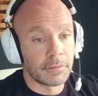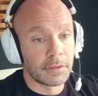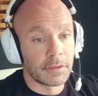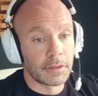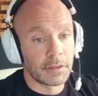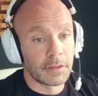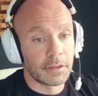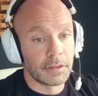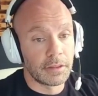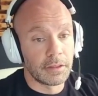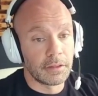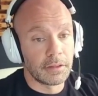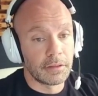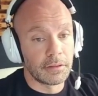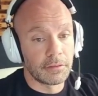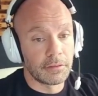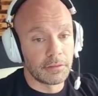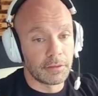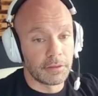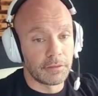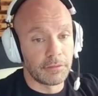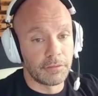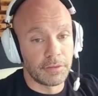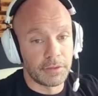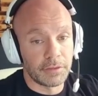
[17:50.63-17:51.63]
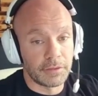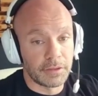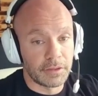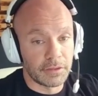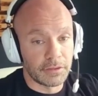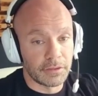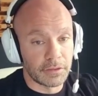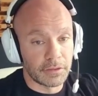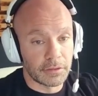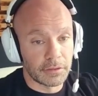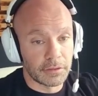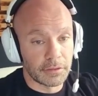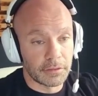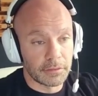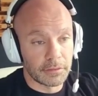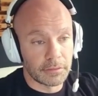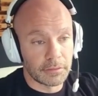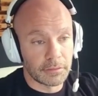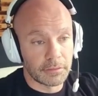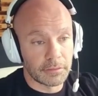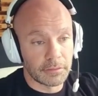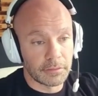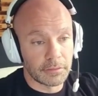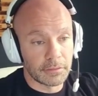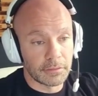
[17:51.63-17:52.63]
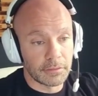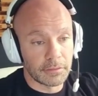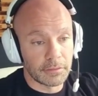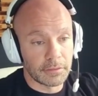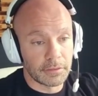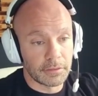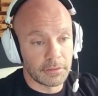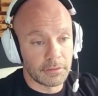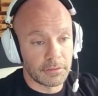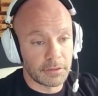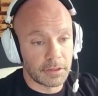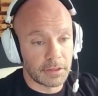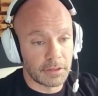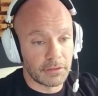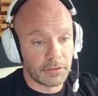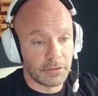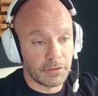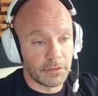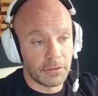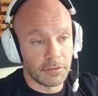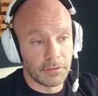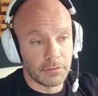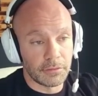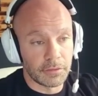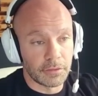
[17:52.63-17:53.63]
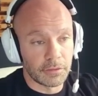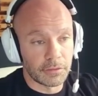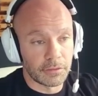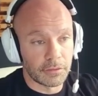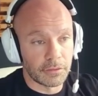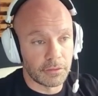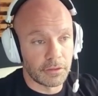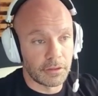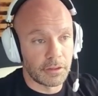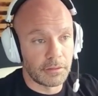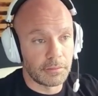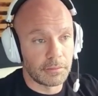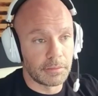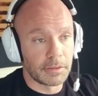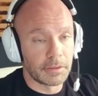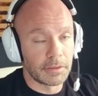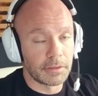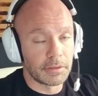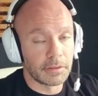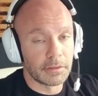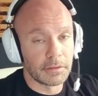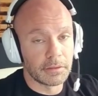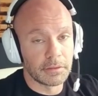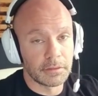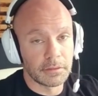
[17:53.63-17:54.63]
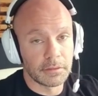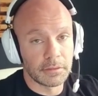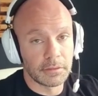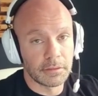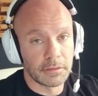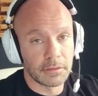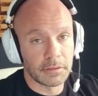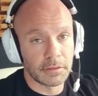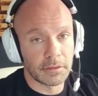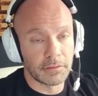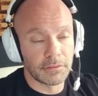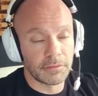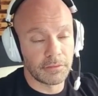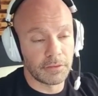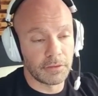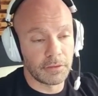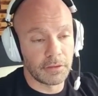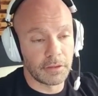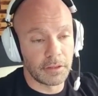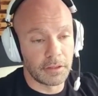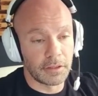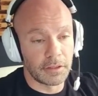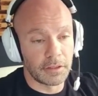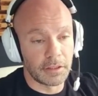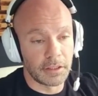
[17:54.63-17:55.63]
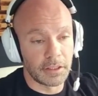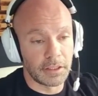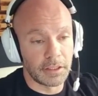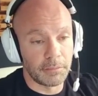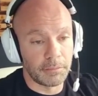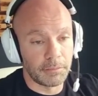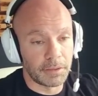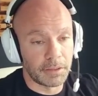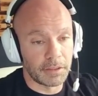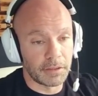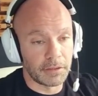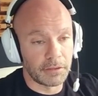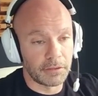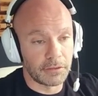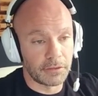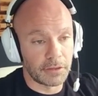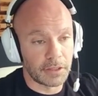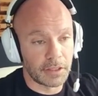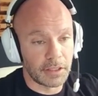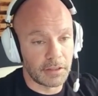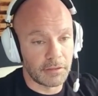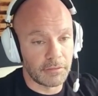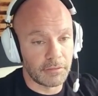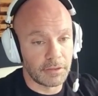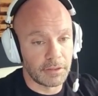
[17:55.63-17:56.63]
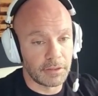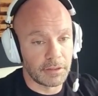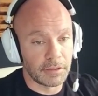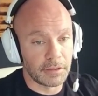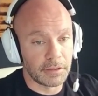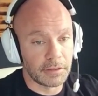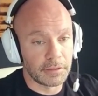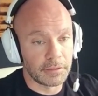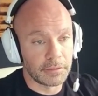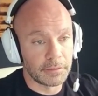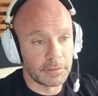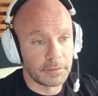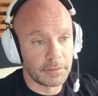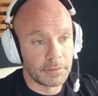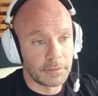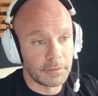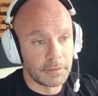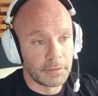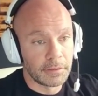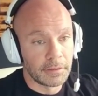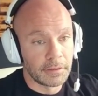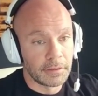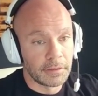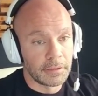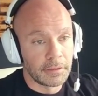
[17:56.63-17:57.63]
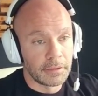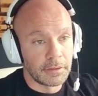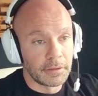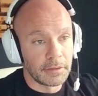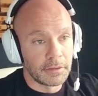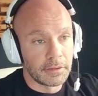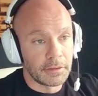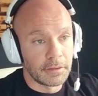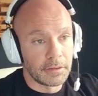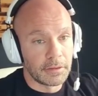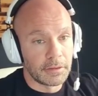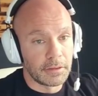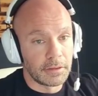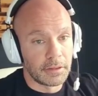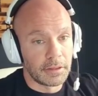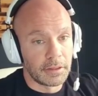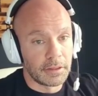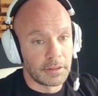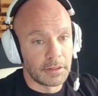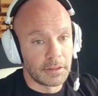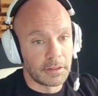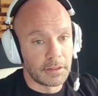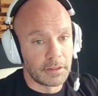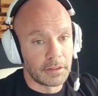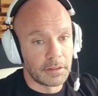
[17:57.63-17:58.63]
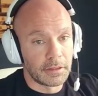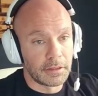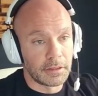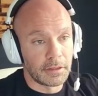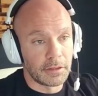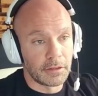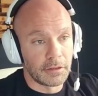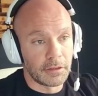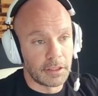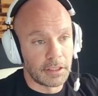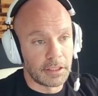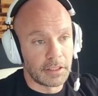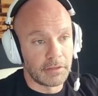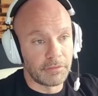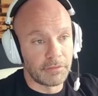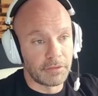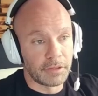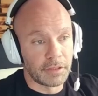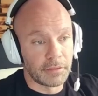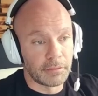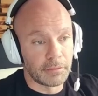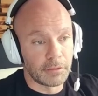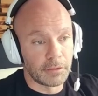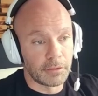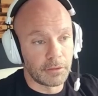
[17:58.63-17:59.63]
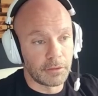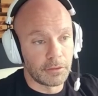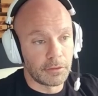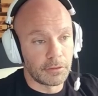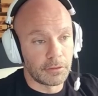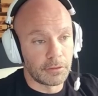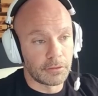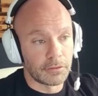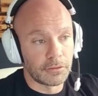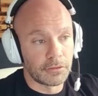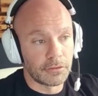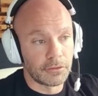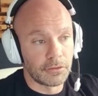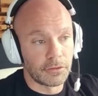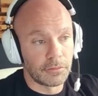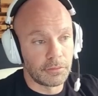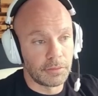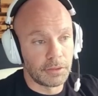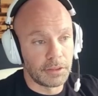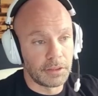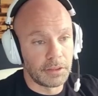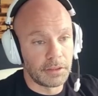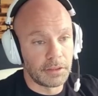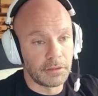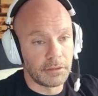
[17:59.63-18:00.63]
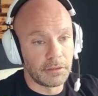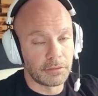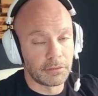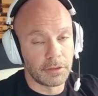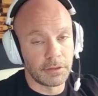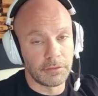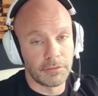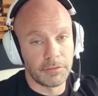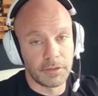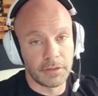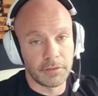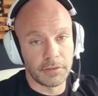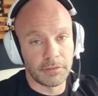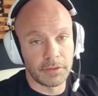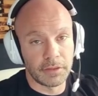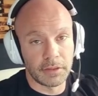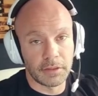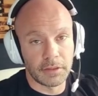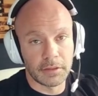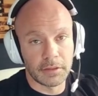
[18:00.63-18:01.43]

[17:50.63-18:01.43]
And 350 is that's a universal number. Like if you're 180 pounds or heavier, then your lifetime goals should be 350.